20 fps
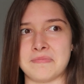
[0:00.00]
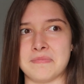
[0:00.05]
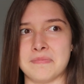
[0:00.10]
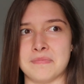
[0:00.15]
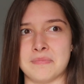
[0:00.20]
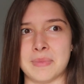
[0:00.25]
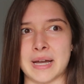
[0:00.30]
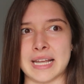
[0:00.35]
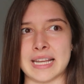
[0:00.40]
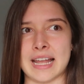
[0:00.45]

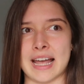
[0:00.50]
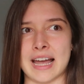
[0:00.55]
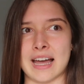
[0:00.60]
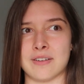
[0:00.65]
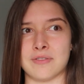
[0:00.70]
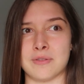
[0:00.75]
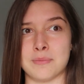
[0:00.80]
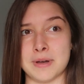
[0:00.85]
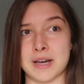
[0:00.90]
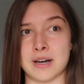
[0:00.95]
might
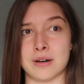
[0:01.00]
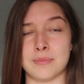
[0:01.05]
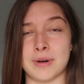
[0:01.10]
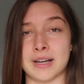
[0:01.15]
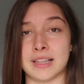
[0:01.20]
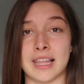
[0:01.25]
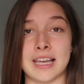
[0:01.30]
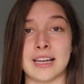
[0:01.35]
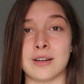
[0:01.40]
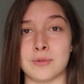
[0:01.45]
have about
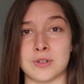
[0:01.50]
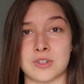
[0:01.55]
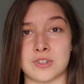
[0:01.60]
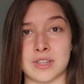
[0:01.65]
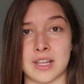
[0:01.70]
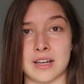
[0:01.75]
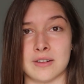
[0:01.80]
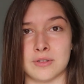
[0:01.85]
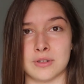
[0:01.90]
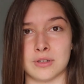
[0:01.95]
my
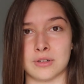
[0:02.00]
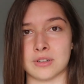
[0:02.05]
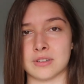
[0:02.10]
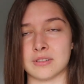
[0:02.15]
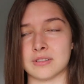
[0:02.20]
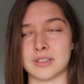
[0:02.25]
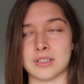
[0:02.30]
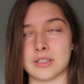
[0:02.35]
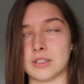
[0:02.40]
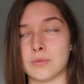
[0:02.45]
language level, or
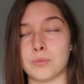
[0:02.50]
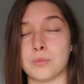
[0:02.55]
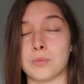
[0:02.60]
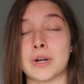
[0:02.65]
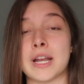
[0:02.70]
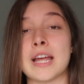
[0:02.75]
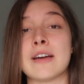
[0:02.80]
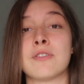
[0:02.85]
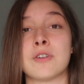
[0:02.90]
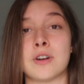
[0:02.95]

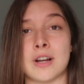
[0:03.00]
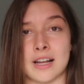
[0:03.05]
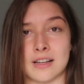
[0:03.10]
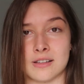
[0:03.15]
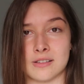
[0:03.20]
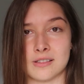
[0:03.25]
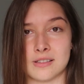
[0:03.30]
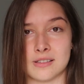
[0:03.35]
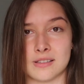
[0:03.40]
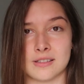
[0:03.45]
whatever
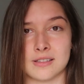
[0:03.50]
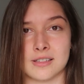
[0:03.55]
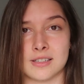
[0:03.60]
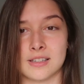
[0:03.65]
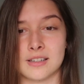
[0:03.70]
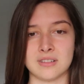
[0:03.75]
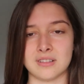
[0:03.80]
else.